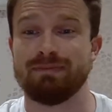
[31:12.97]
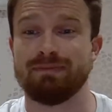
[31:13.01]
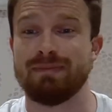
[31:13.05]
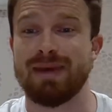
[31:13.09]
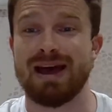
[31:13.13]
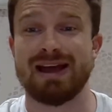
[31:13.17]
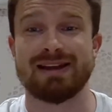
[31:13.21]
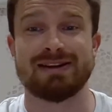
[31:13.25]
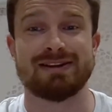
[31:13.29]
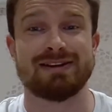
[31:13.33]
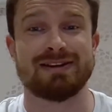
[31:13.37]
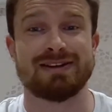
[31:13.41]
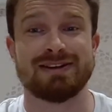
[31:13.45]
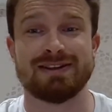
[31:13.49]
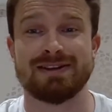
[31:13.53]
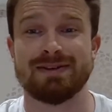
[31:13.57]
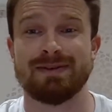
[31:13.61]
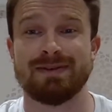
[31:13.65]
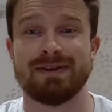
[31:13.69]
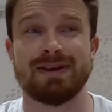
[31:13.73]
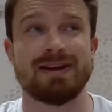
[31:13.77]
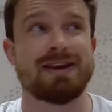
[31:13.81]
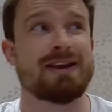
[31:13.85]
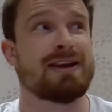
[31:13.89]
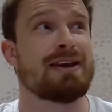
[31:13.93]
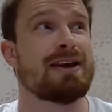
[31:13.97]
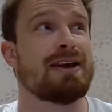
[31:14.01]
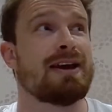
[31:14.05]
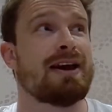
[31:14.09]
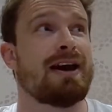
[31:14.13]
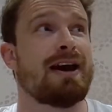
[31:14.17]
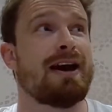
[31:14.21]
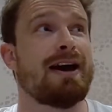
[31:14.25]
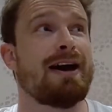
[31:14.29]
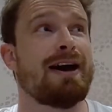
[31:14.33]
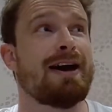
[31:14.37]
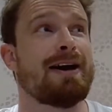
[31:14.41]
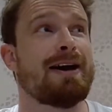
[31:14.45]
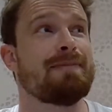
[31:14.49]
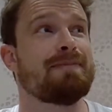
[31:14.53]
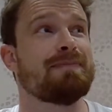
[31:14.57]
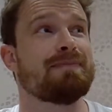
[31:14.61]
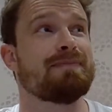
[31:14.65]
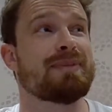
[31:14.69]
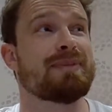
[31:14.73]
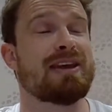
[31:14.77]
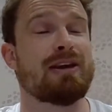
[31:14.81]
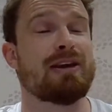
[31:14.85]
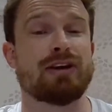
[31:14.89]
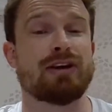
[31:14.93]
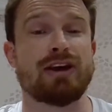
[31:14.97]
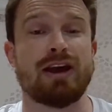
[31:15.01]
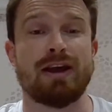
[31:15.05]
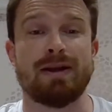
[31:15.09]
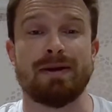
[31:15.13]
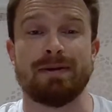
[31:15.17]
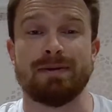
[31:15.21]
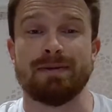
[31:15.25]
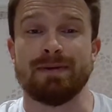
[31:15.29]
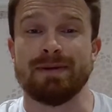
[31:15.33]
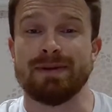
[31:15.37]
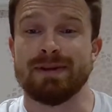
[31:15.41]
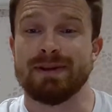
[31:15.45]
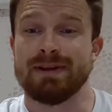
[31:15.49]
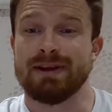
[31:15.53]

Madness. But there we go.